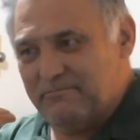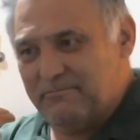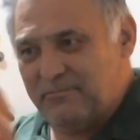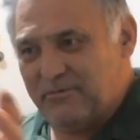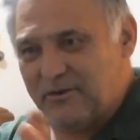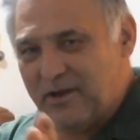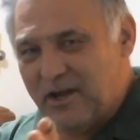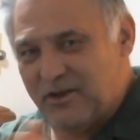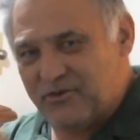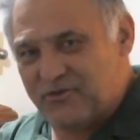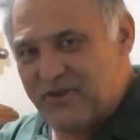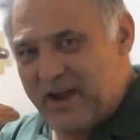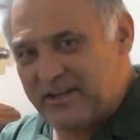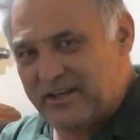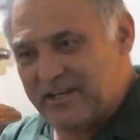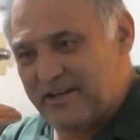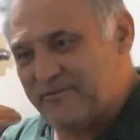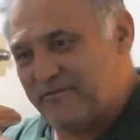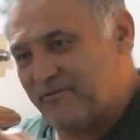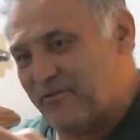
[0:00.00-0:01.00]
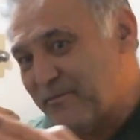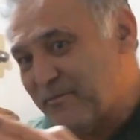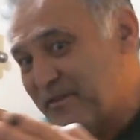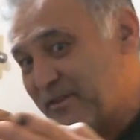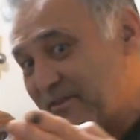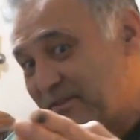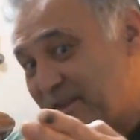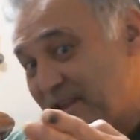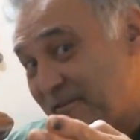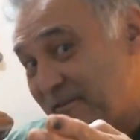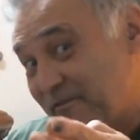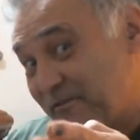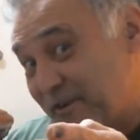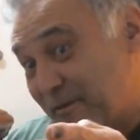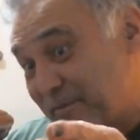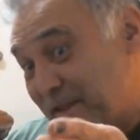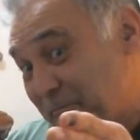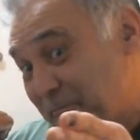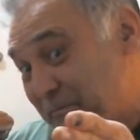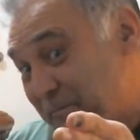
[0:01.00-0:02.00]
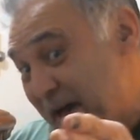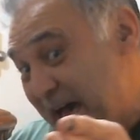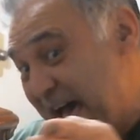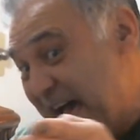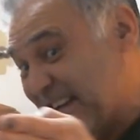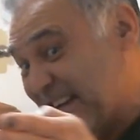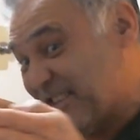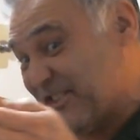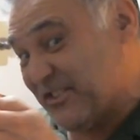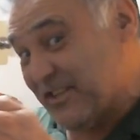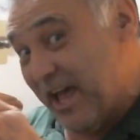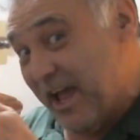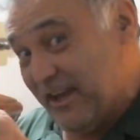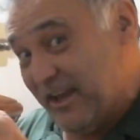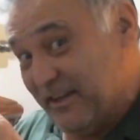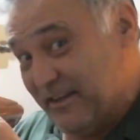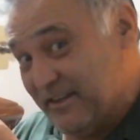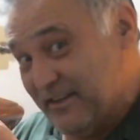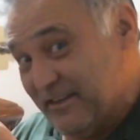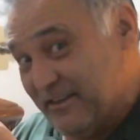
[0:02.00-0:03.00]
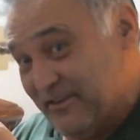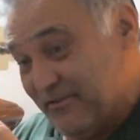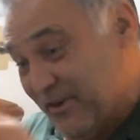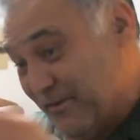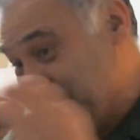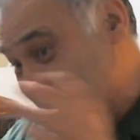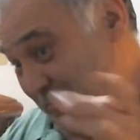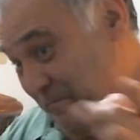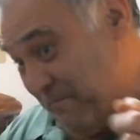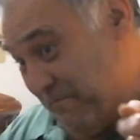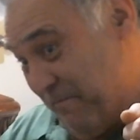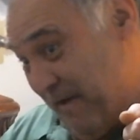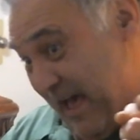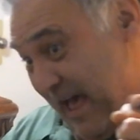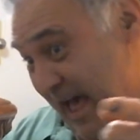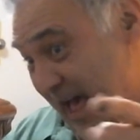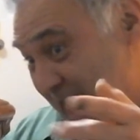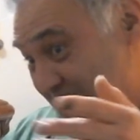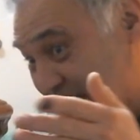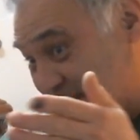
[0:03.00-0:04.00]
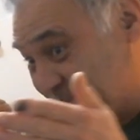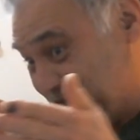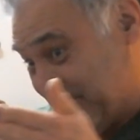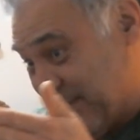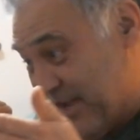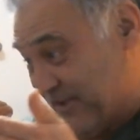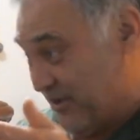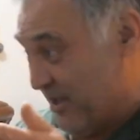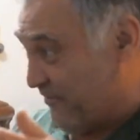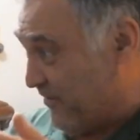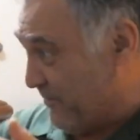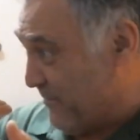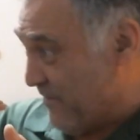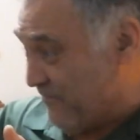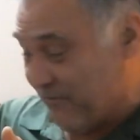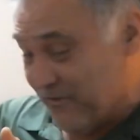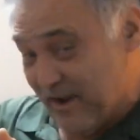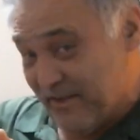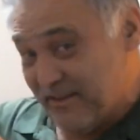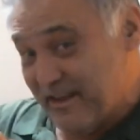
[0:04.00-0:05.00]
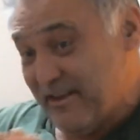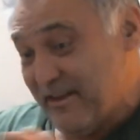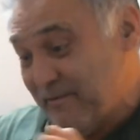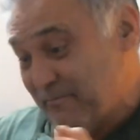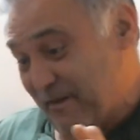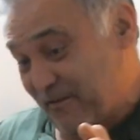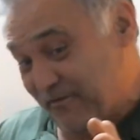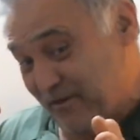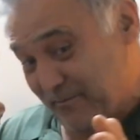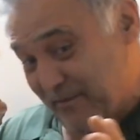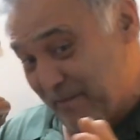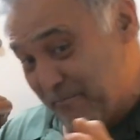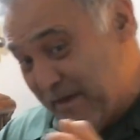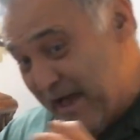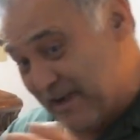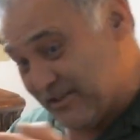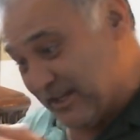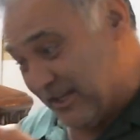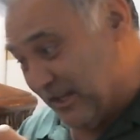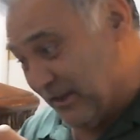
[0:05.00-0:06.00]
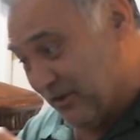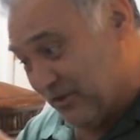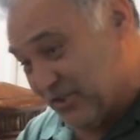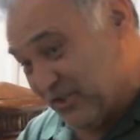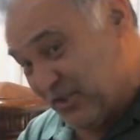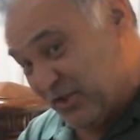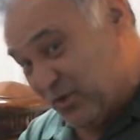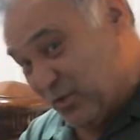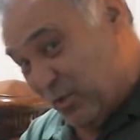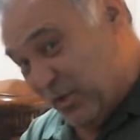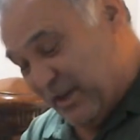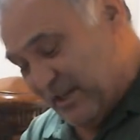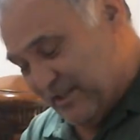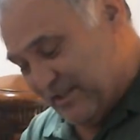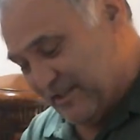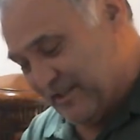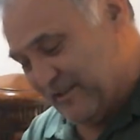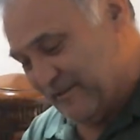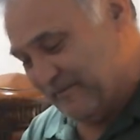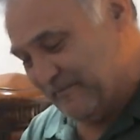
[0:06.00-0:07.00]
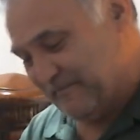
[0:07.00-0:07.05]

contracted from the back side. From the back side, not from the front, but from the back side, it looks squeezed.